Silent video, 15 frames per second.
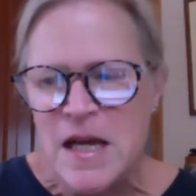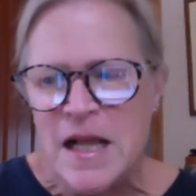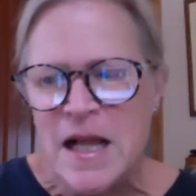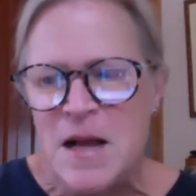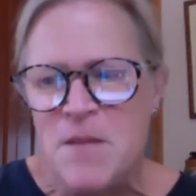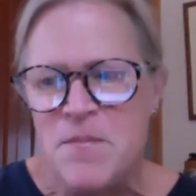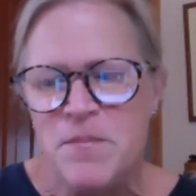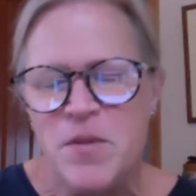
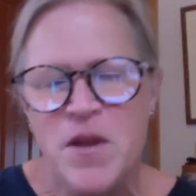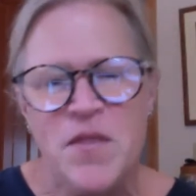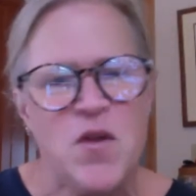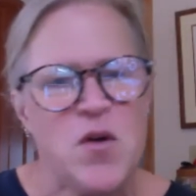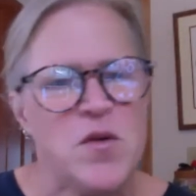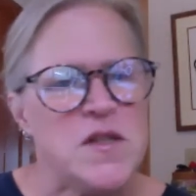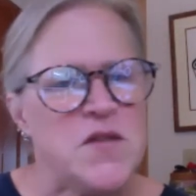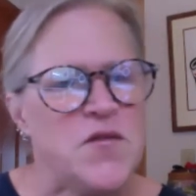Um, but
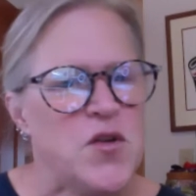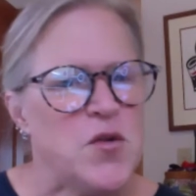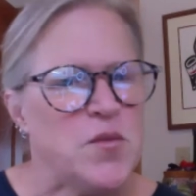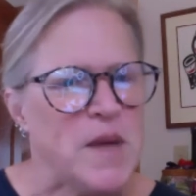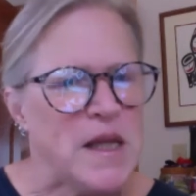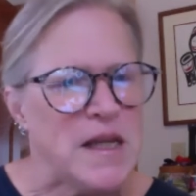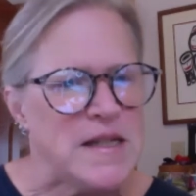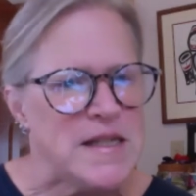those few
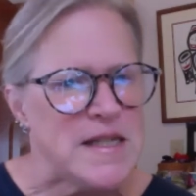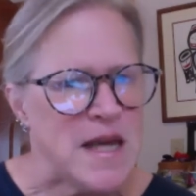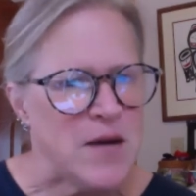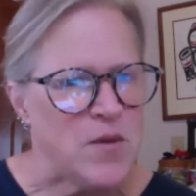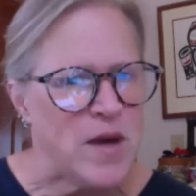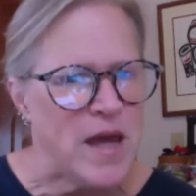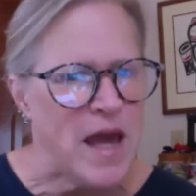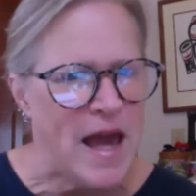minutes
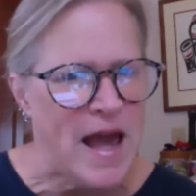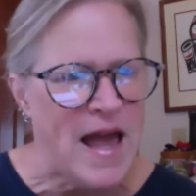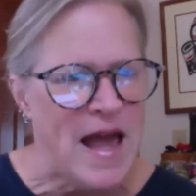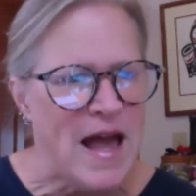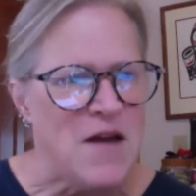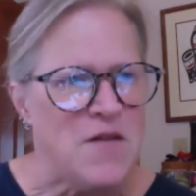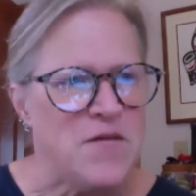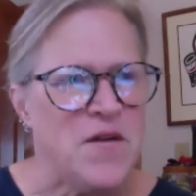that we
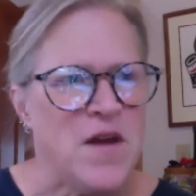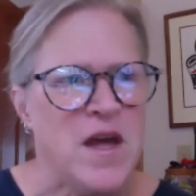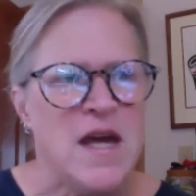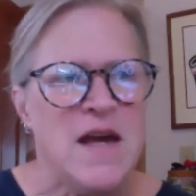have